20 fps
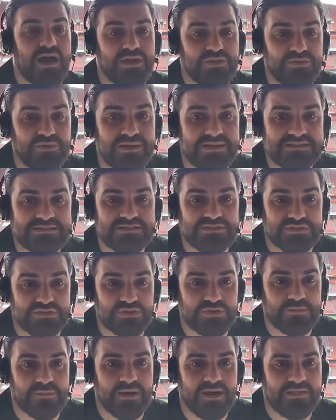you listen
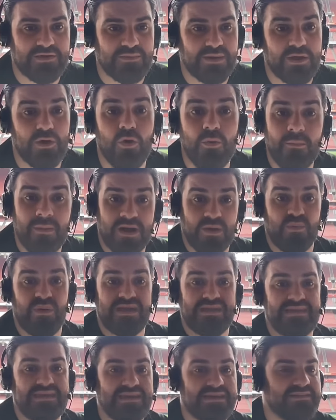to, by the way, on my
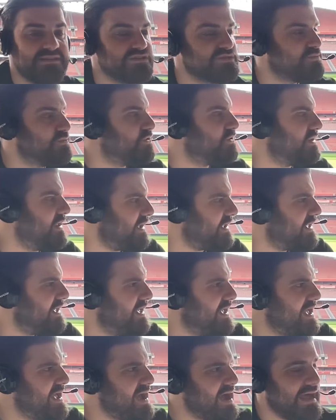way here this morning.
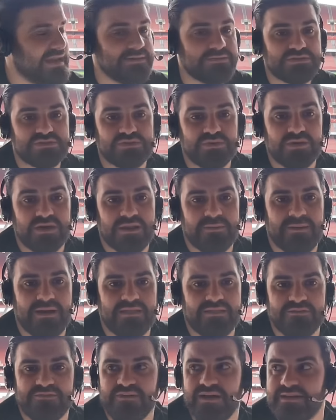And he was talking
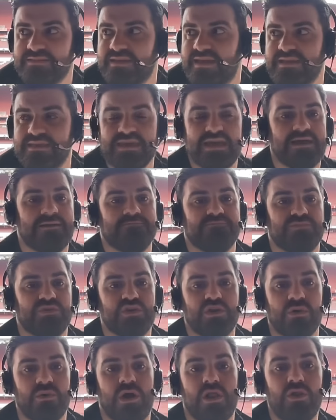about the fact that, yeah,
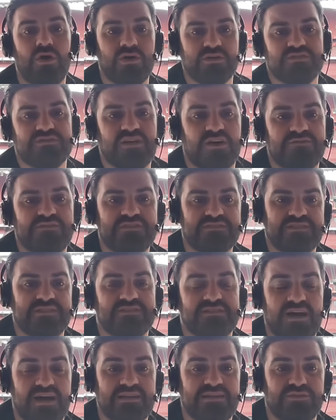you know, a lot of stuff is
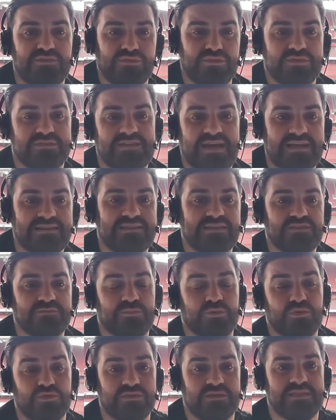decided on the tactics
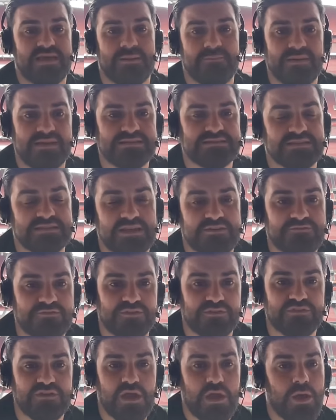board, and that makes a
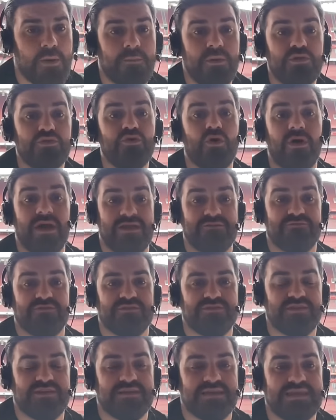difference. But not
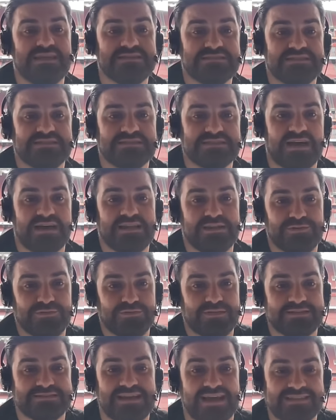everything is decided
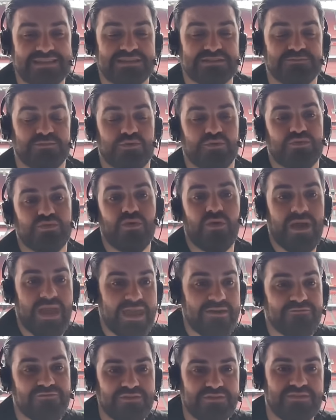on the tactics board. Not
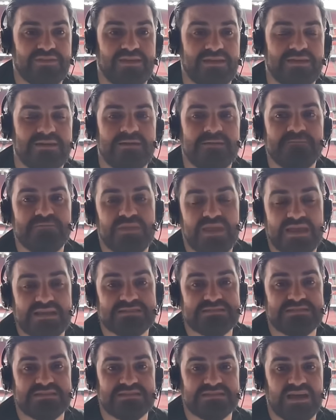everything
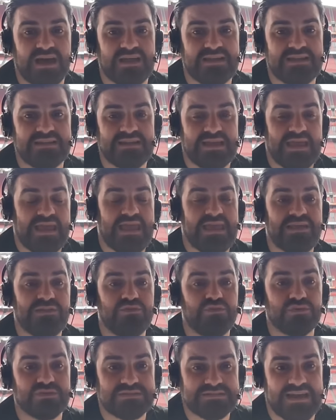is decided
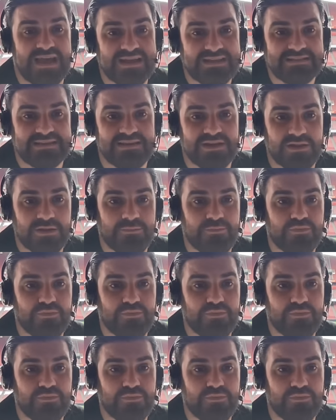in your tactical